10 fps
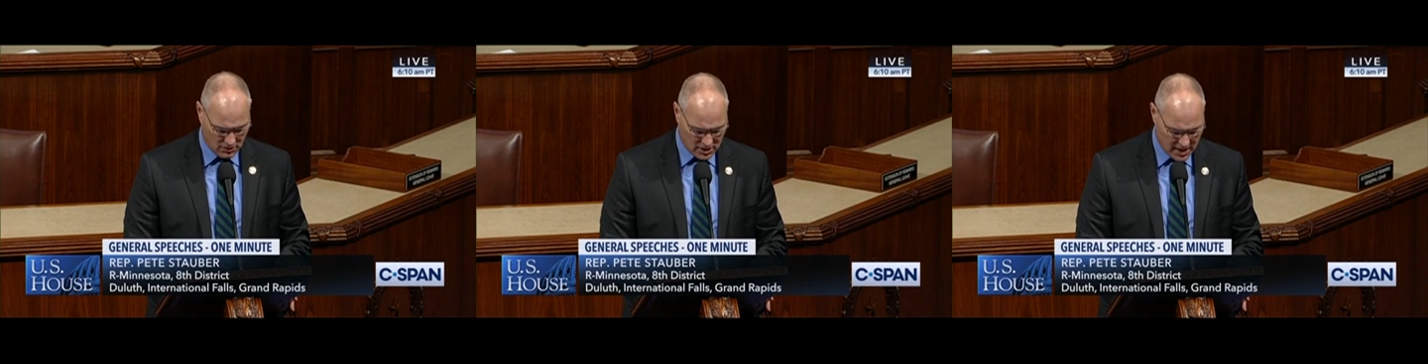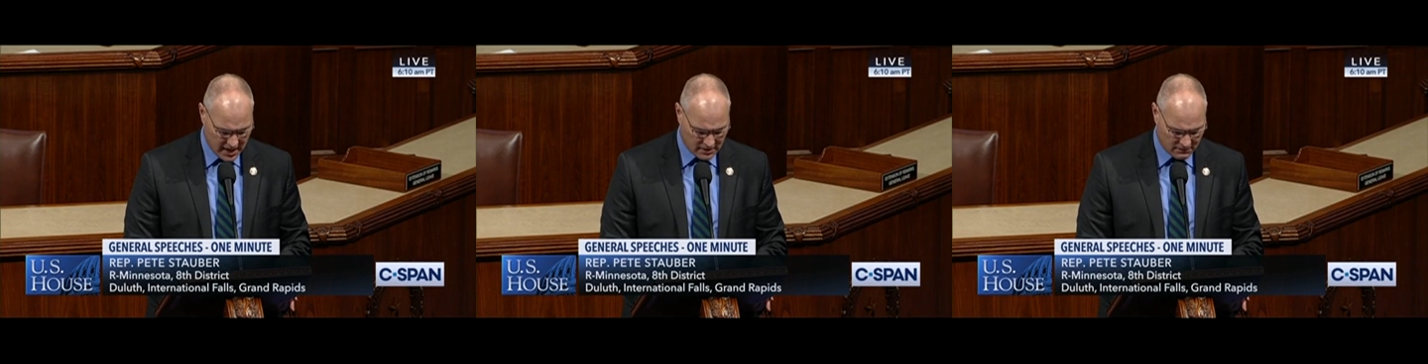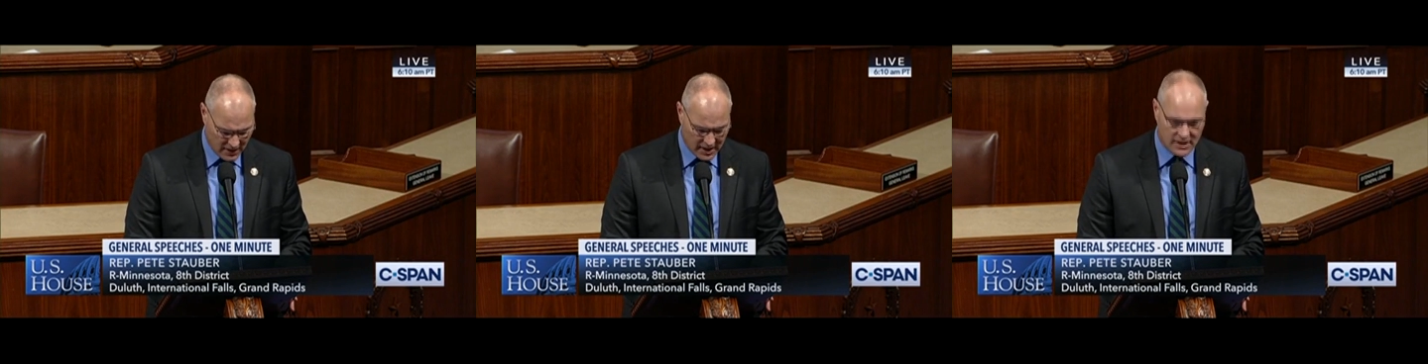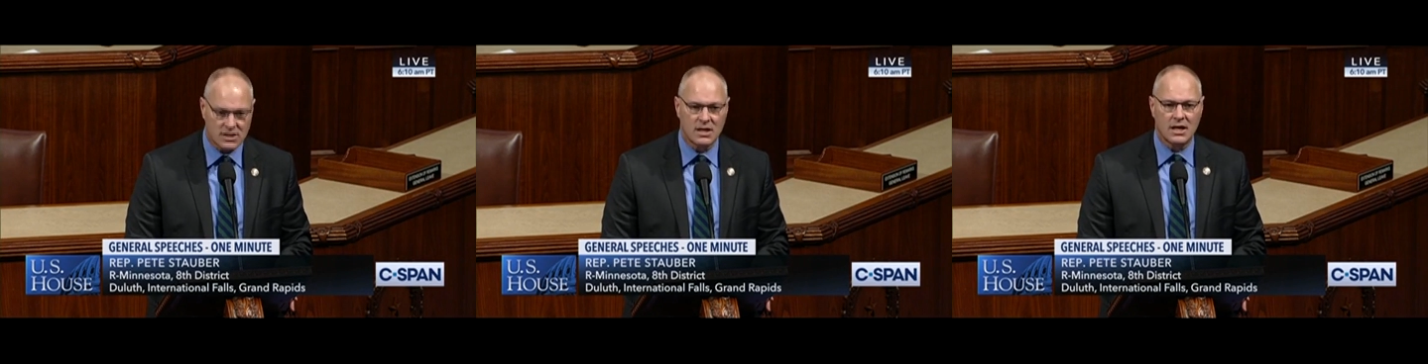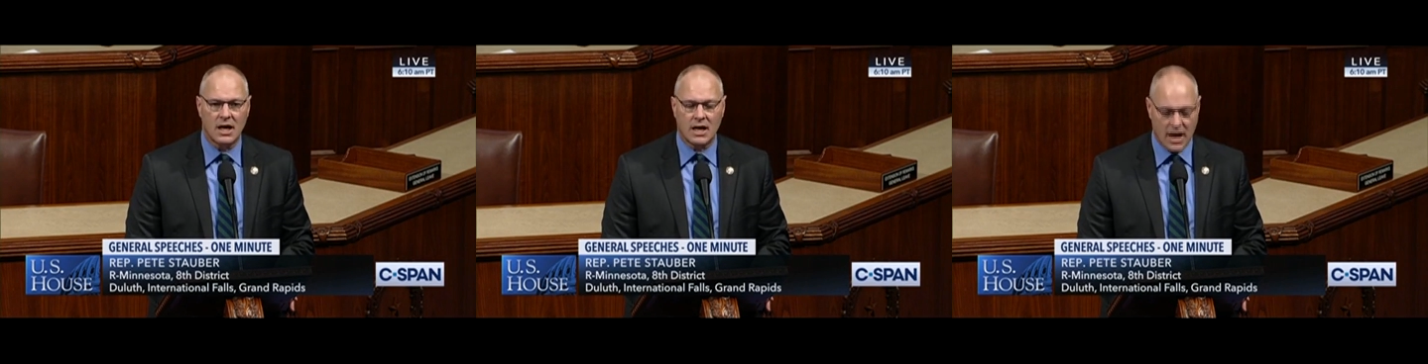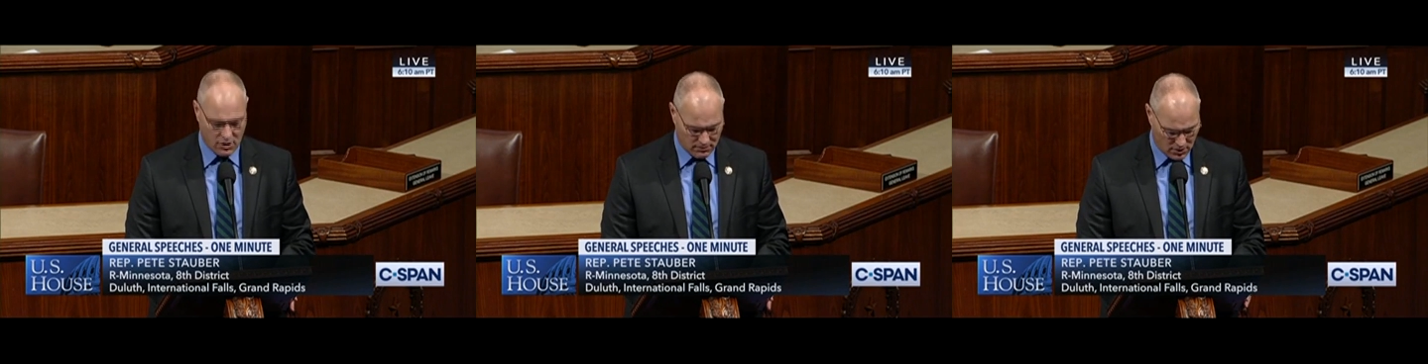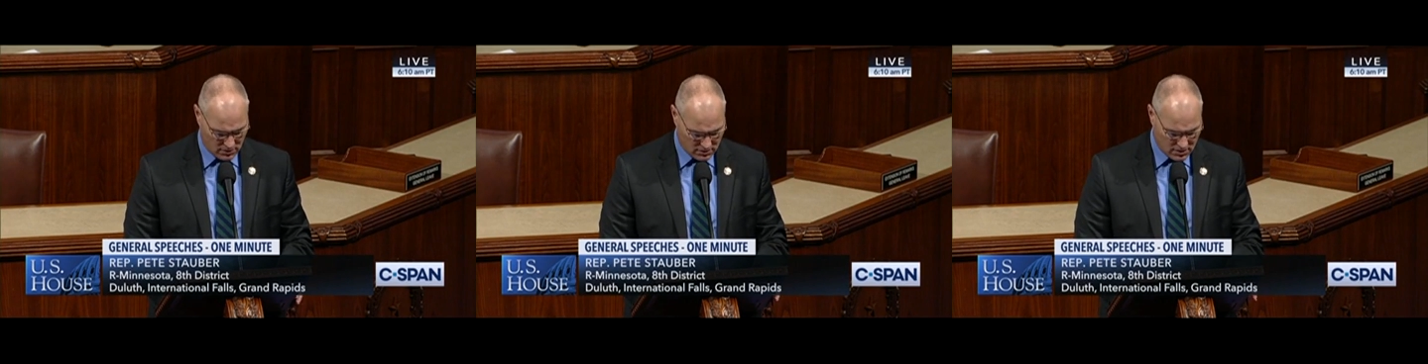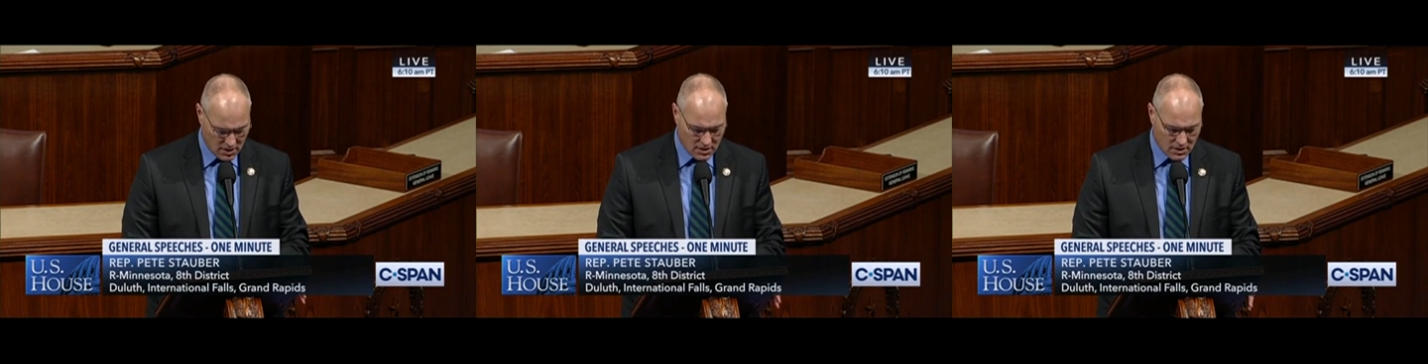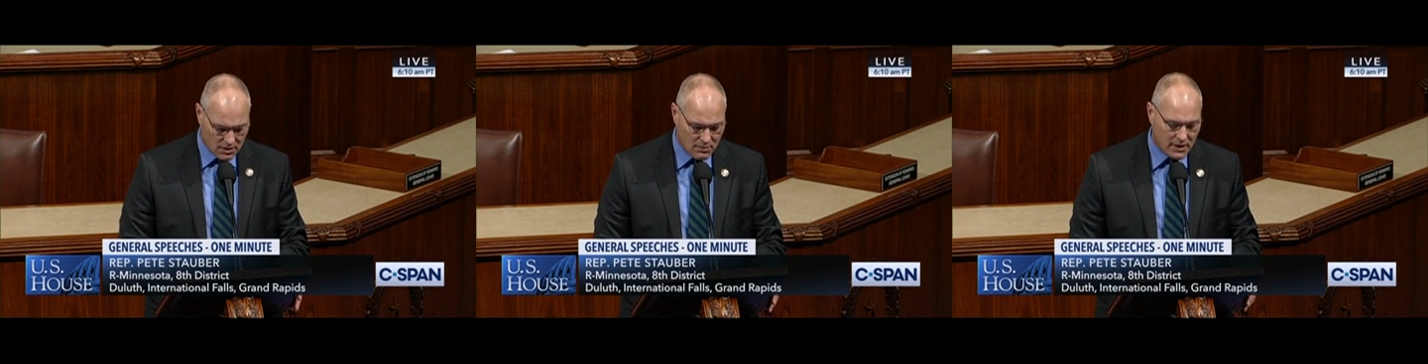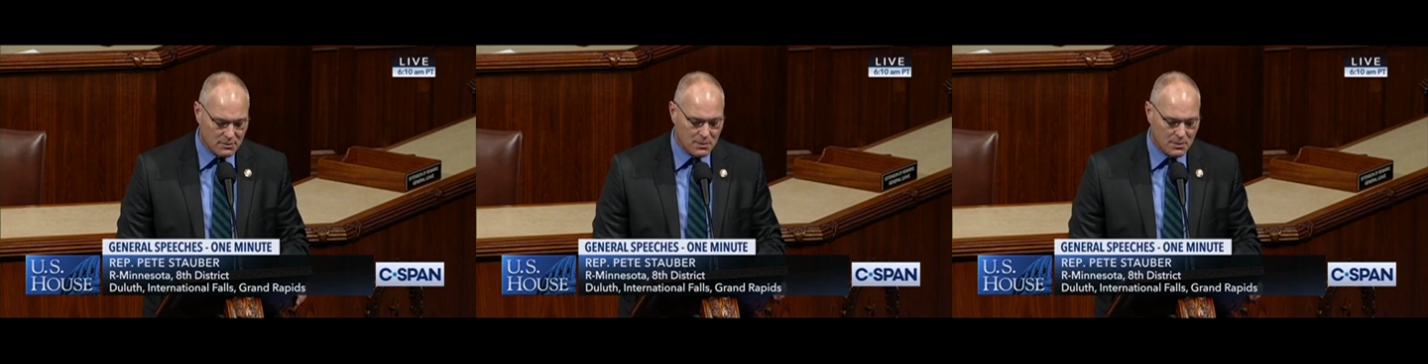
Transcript: these acts of violence accountable. Madam